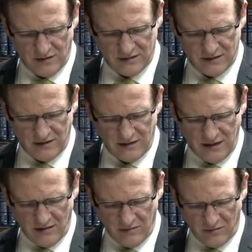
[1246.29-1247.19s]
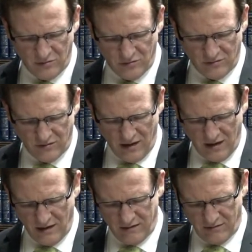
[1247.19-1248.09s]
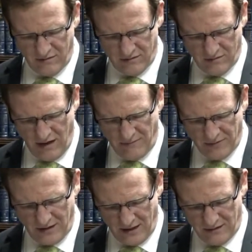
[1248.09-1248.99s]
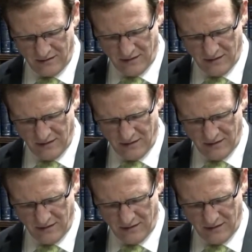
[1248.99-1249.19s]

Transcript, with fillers: It said that due to the, the to appetite,